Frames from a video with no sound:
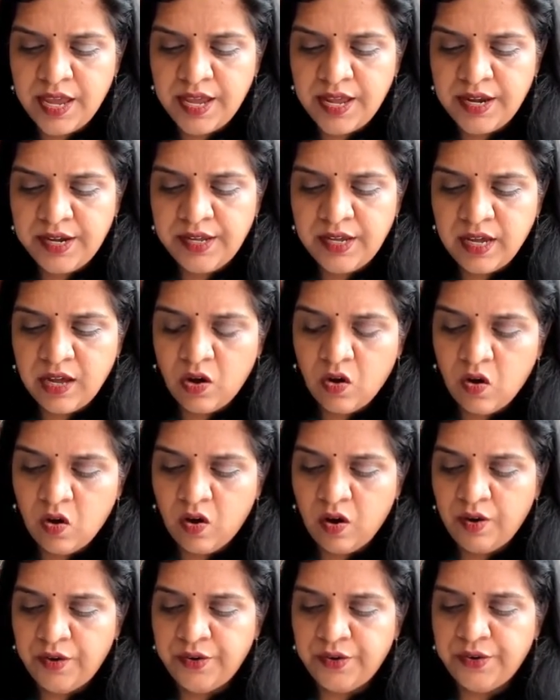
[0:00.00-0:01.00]
any
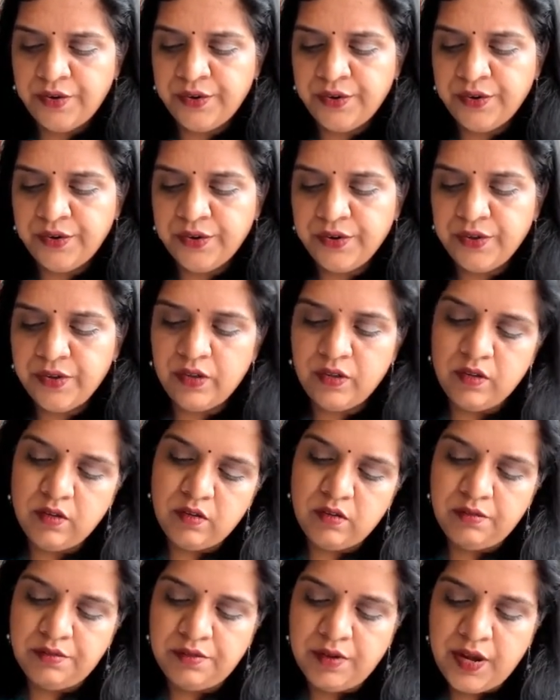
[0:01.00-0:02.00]
horn.
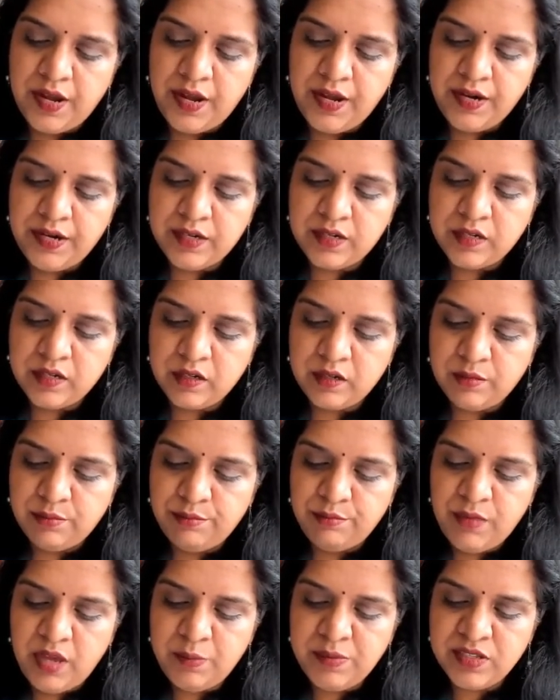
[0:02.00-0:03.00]
Right?
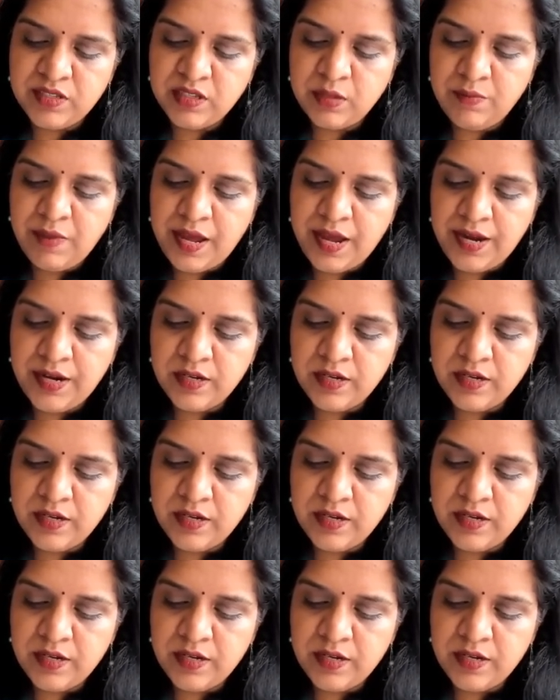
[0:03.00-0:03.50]
Maybe some